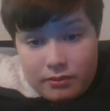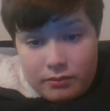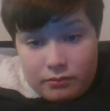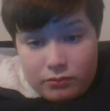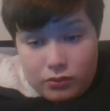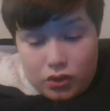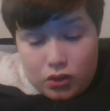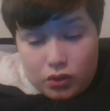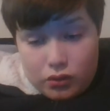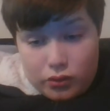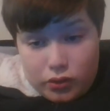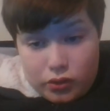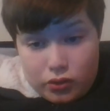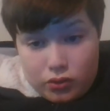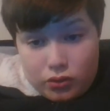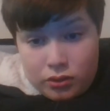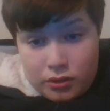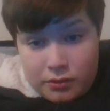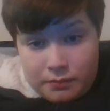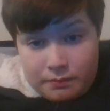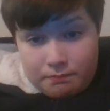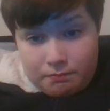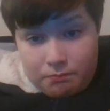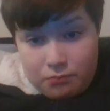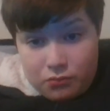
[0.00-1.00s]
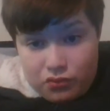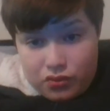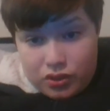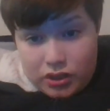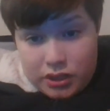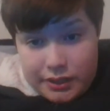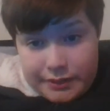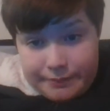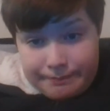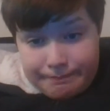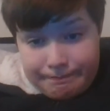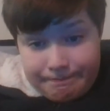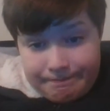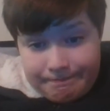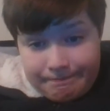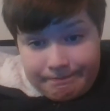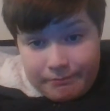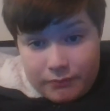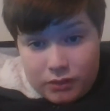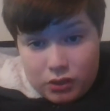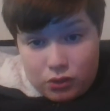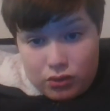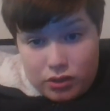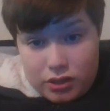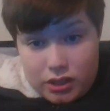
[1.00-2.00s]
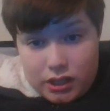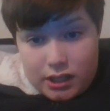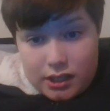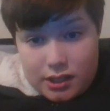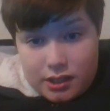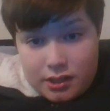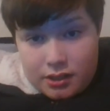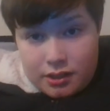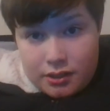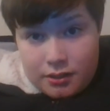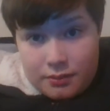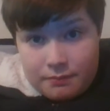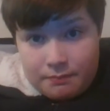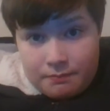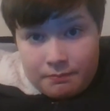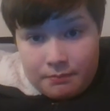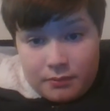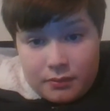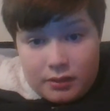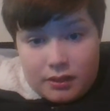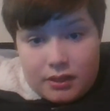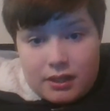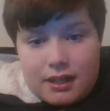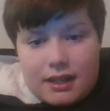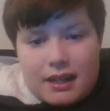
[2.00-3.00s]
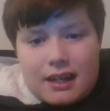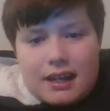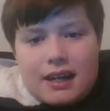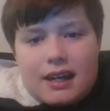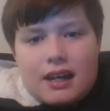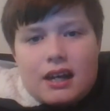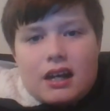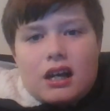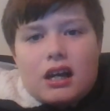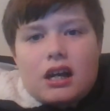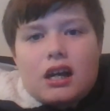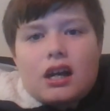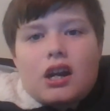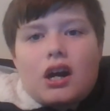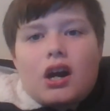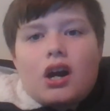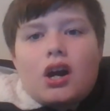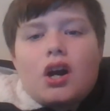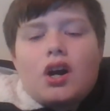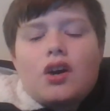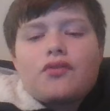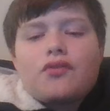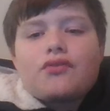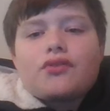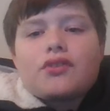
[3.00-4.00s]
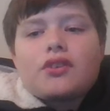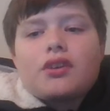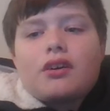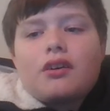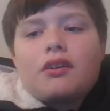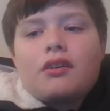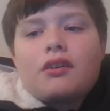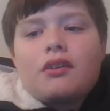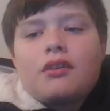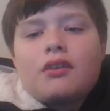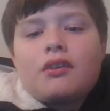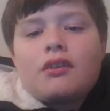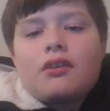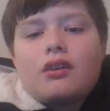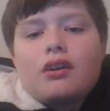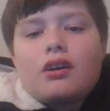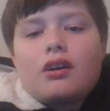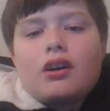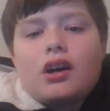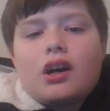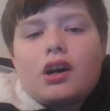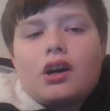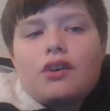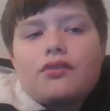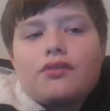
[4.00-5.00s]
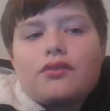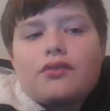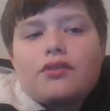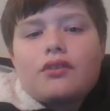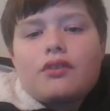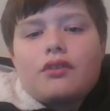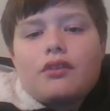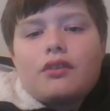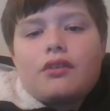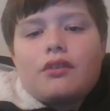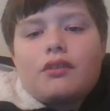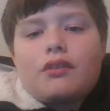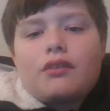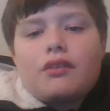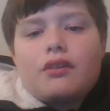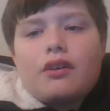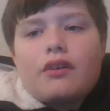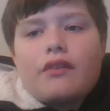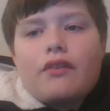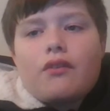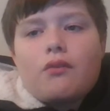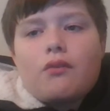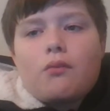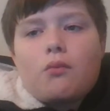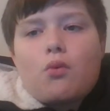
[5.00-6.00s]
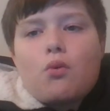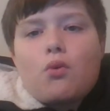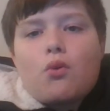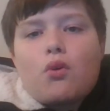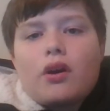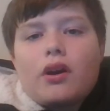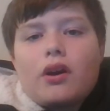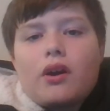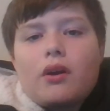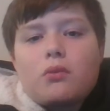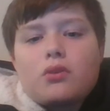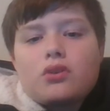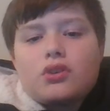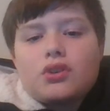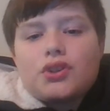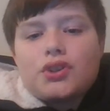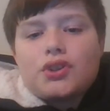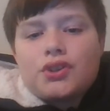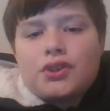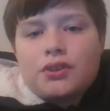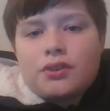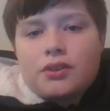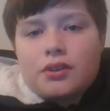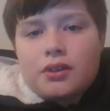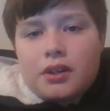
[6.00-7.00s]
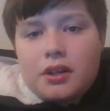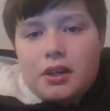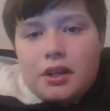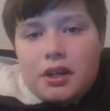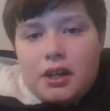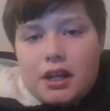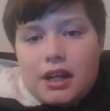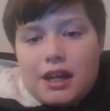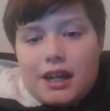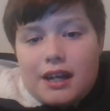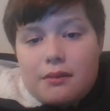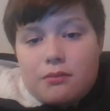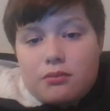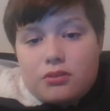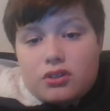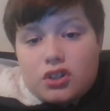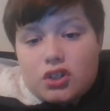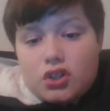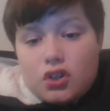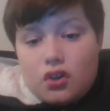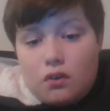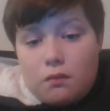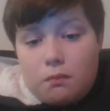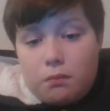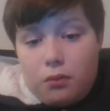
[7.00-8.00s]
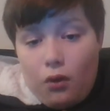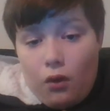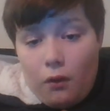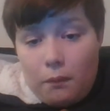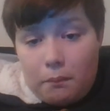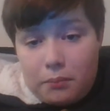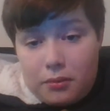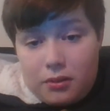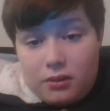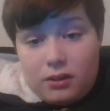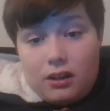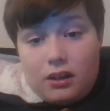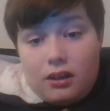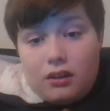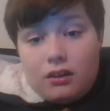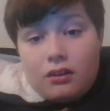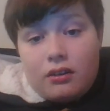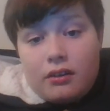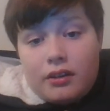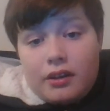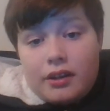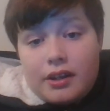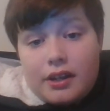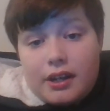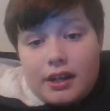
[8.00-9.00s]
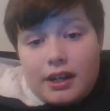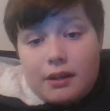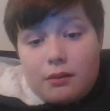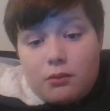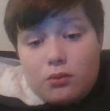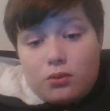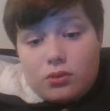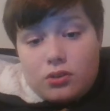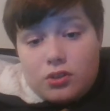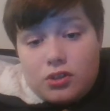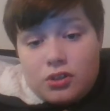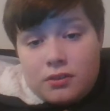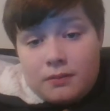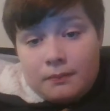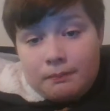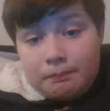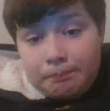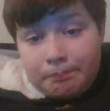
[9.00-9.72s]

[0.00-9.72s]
which was good for him. He was knighted. And after the war, he was so popular. He was